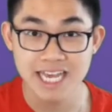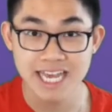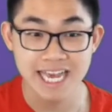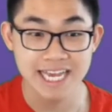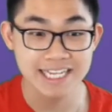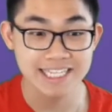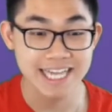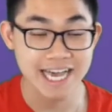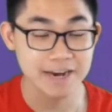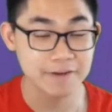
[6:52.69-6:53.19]

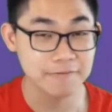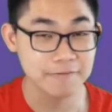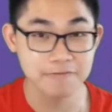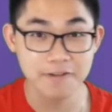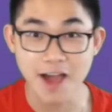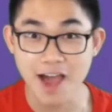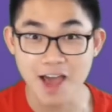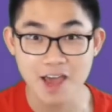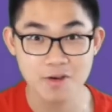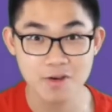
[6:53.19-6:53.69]
inside a
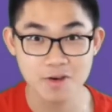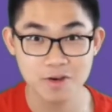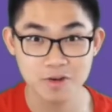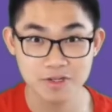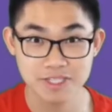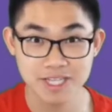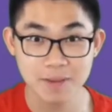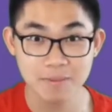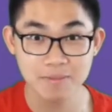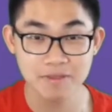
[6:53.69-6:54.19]
file or
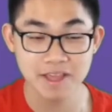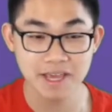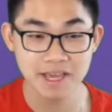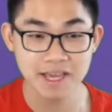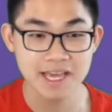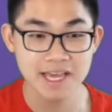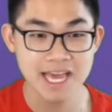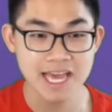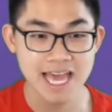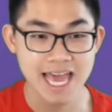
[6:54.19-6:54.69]
something.